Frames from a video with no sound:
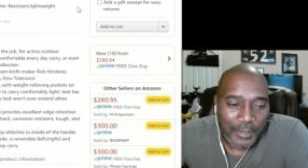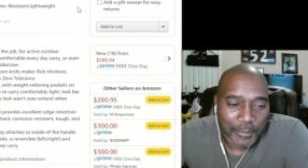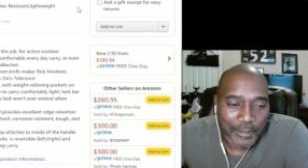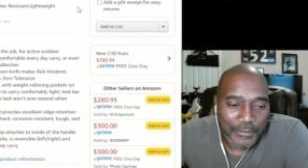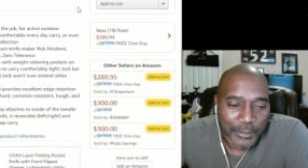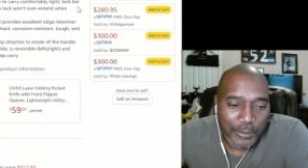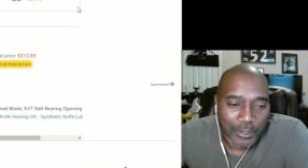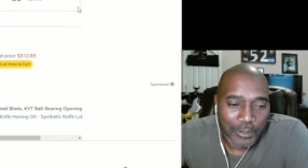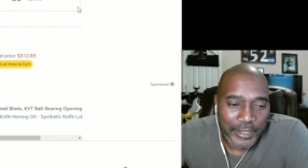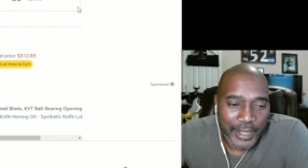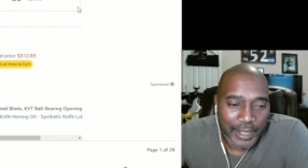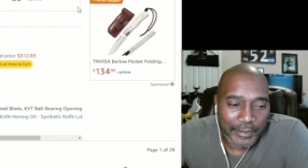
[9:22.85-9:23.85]
But if you scroll
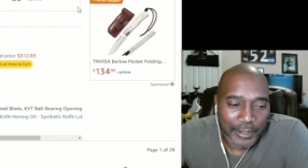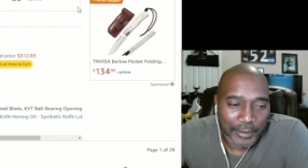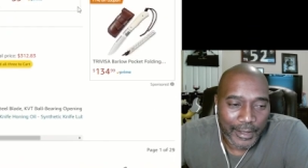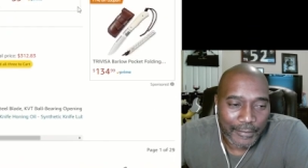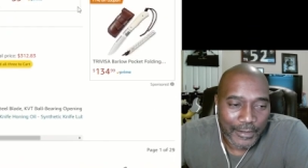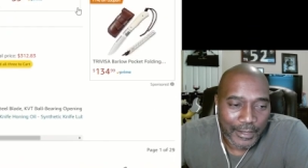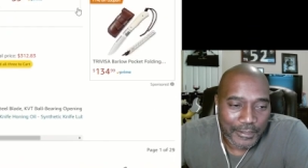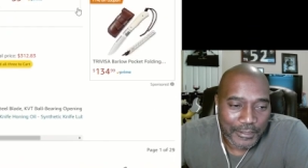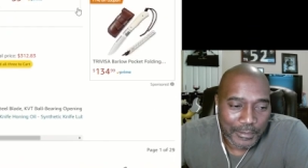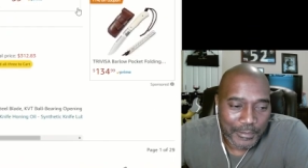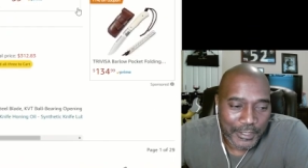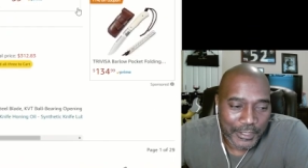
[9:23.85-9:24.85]
down, they'll have kind of
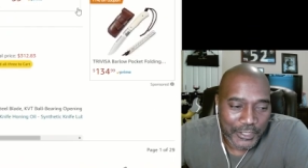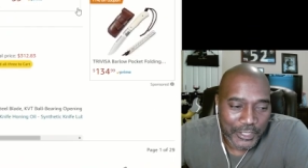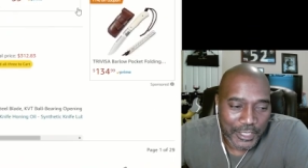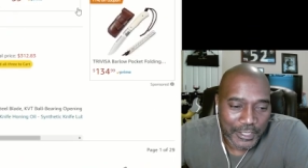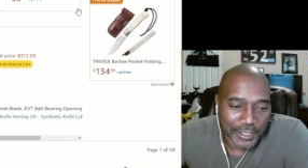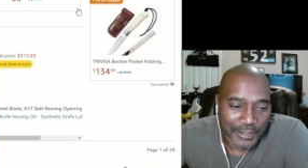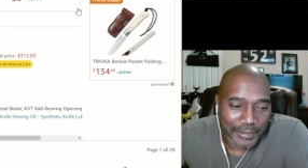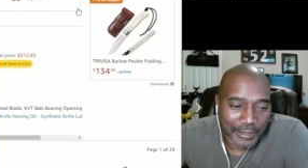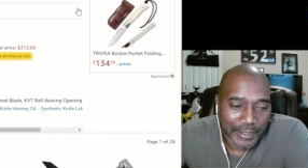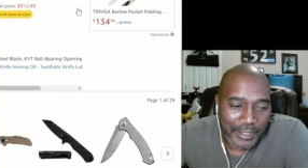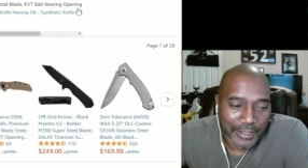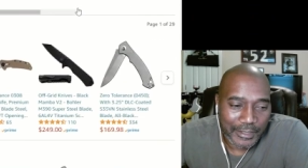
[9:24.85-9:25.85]
some suggested
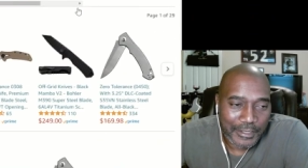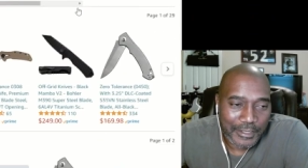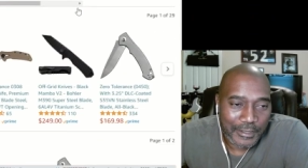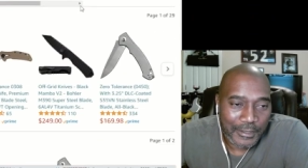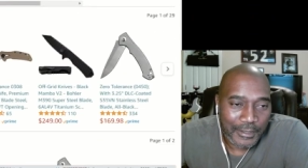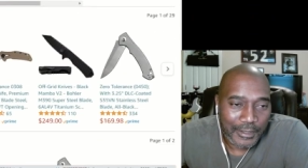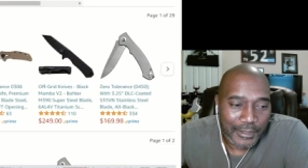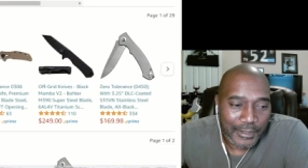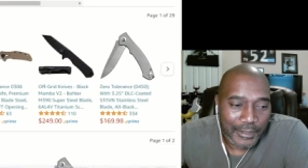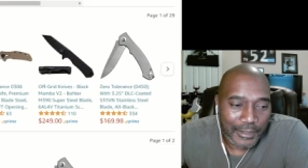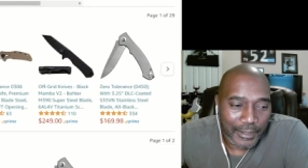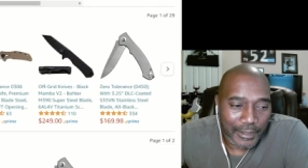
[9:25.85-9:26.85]
things,
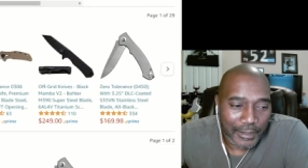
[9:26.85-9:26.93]
you